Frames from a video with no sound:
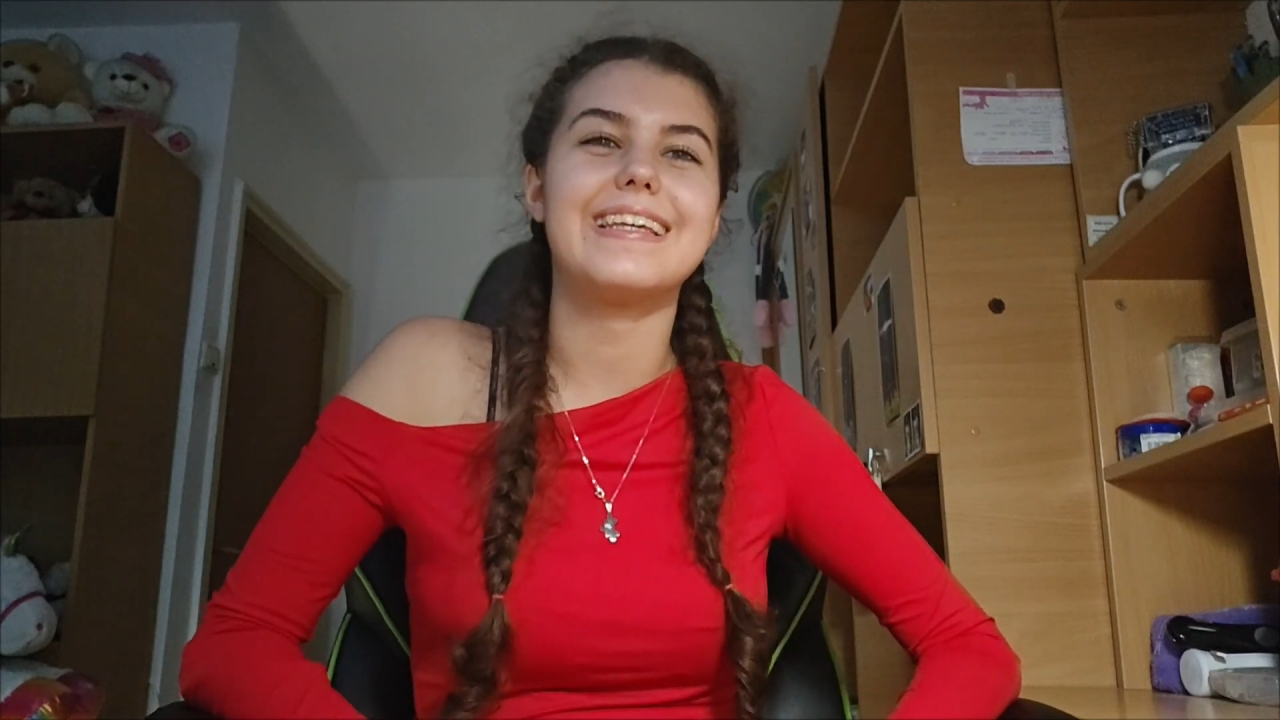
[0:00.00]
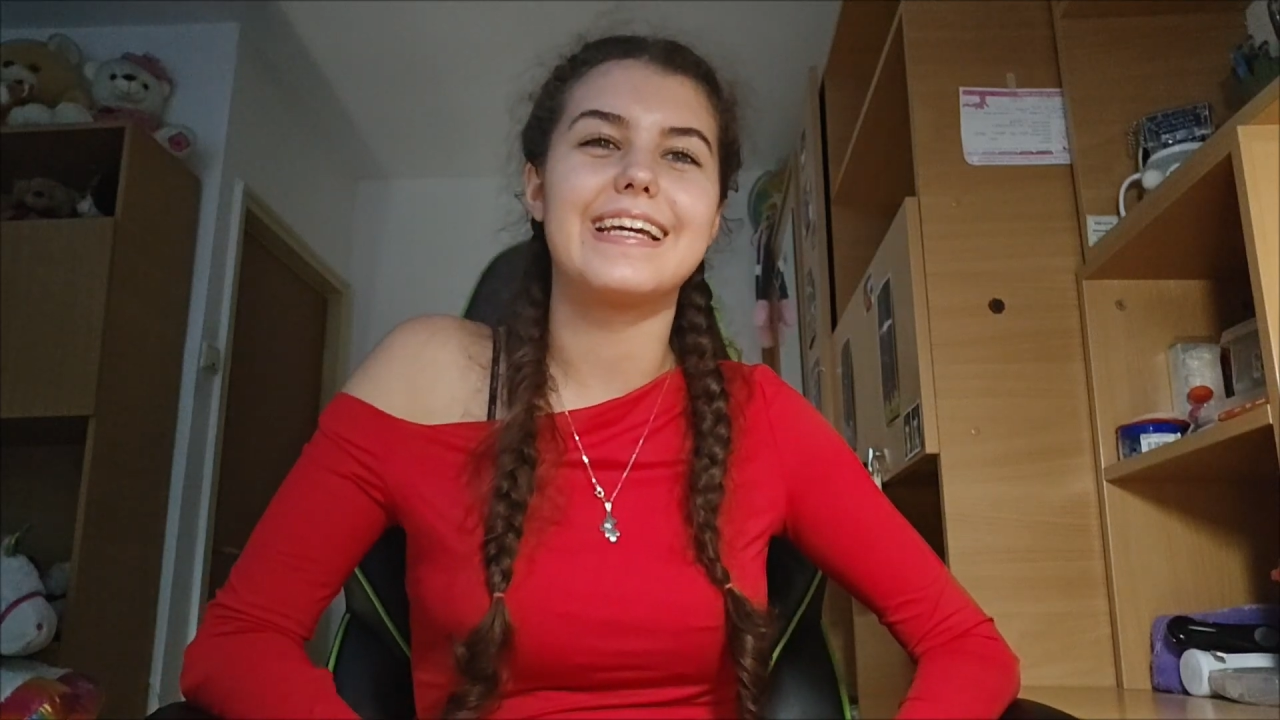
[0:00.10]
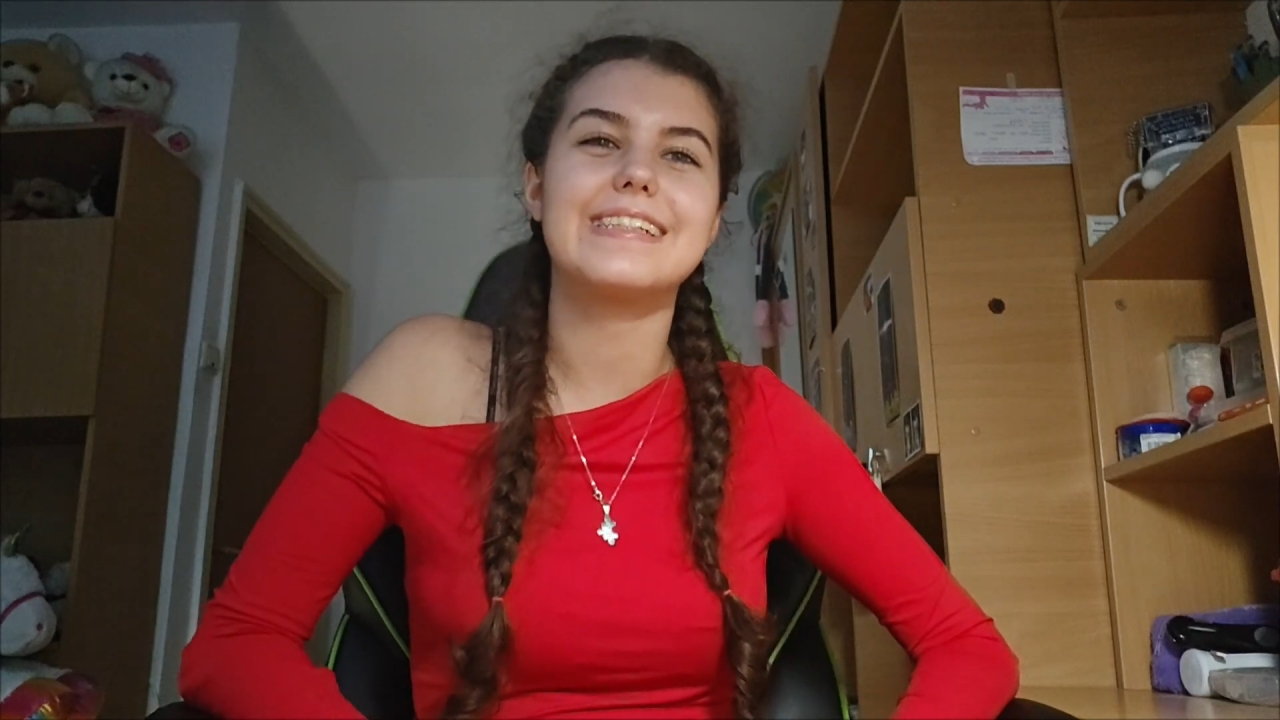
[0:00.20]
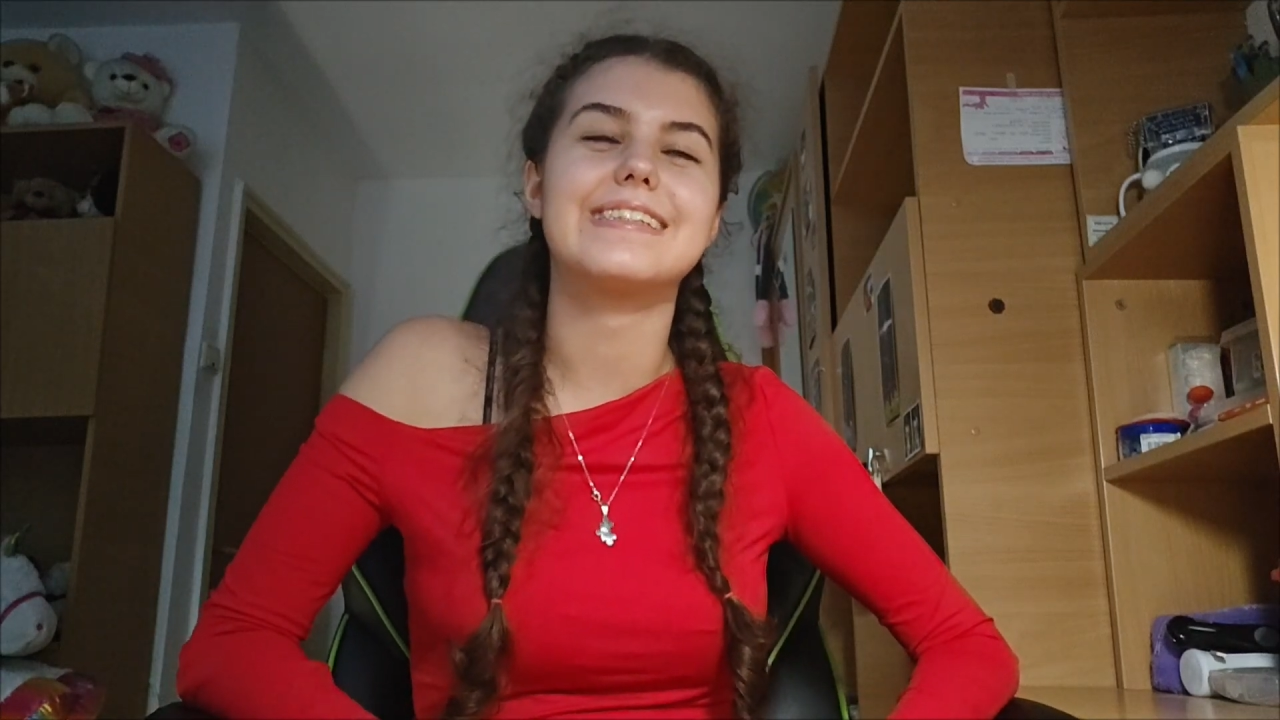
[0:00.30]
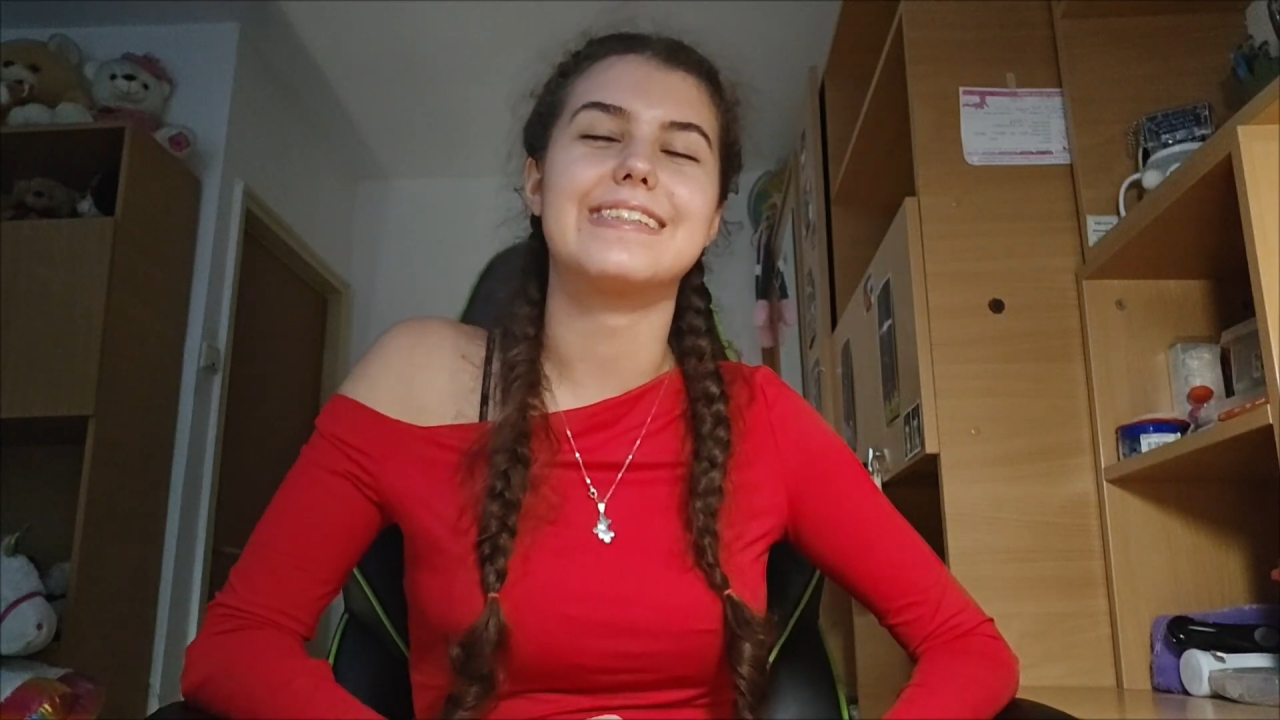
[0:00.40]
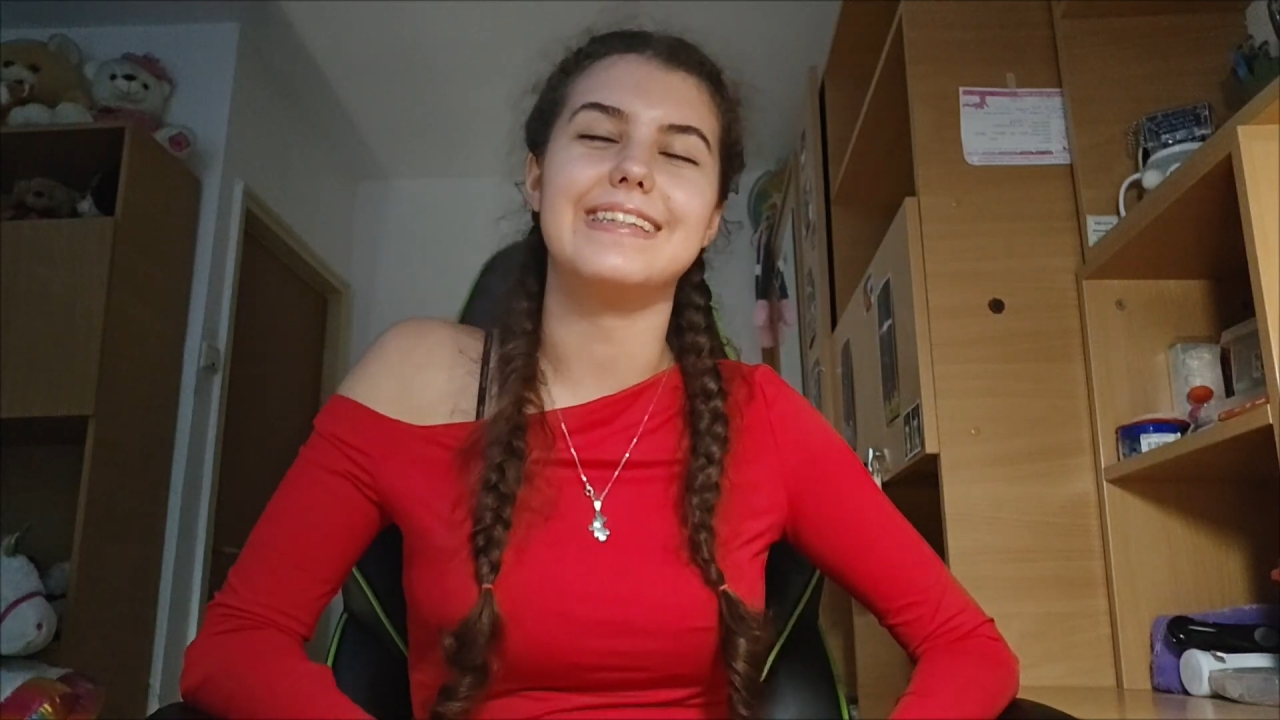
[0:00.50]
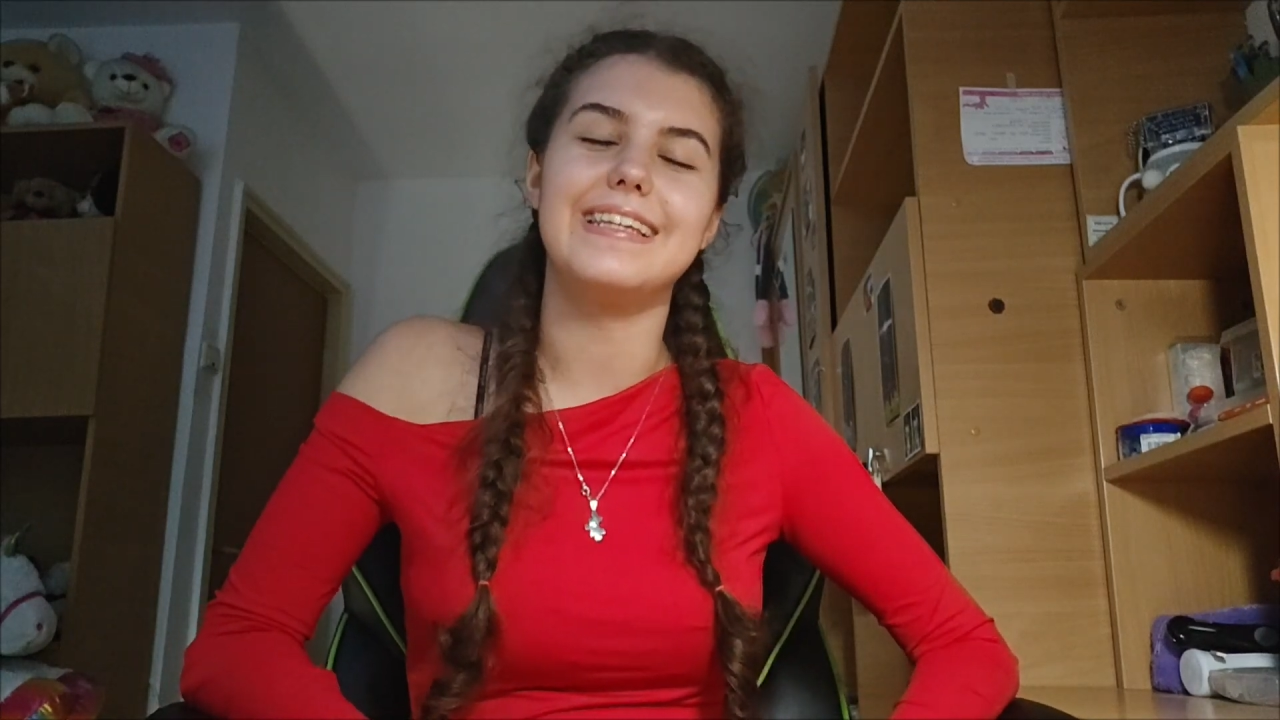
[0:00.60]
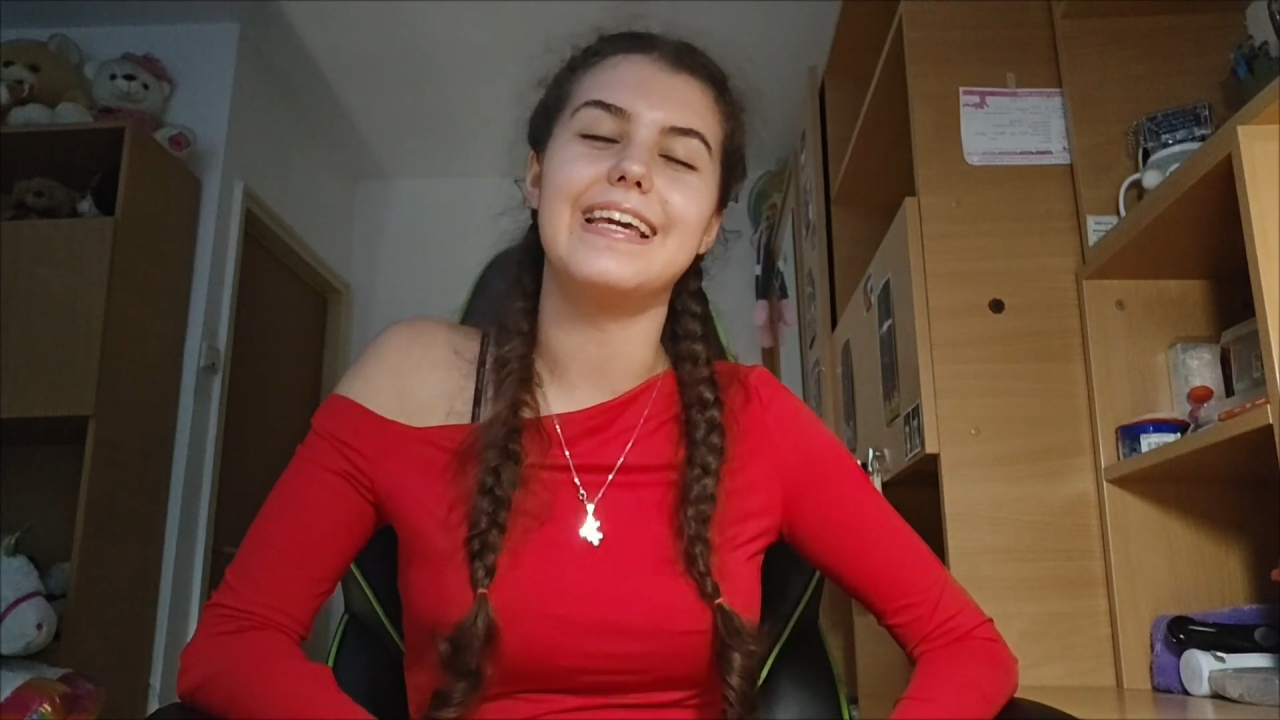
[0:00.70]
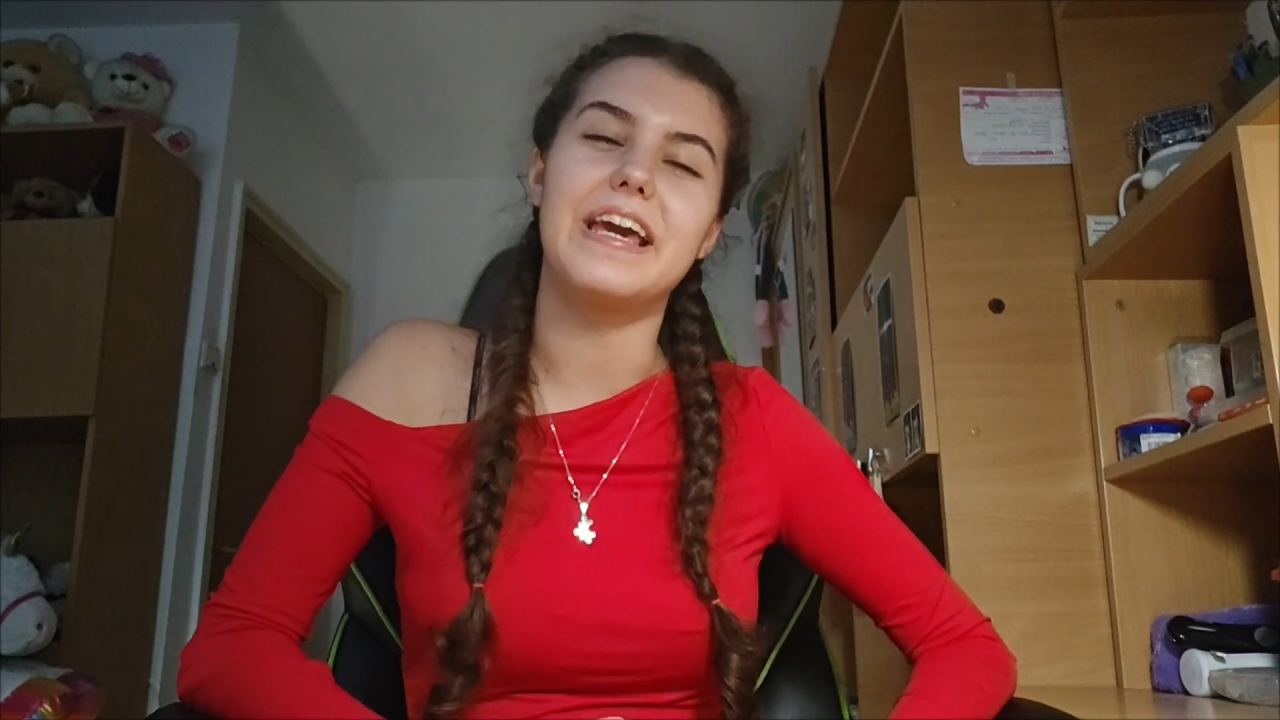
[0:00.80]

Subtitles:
guessed the